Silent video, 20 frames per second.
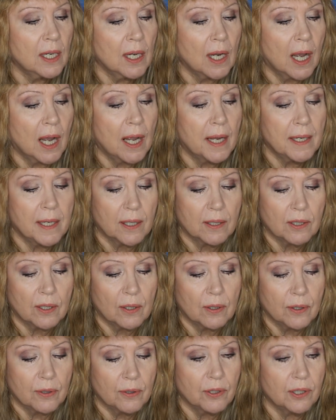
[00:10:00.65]

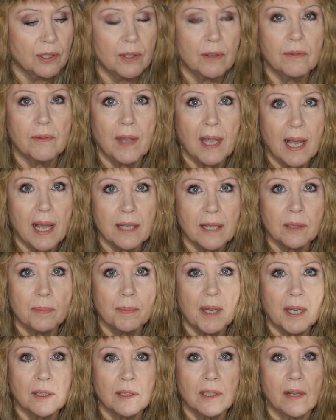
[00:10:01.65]
non-exclusive
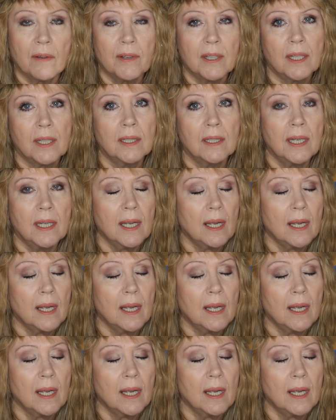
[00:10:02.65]
aspect of it. And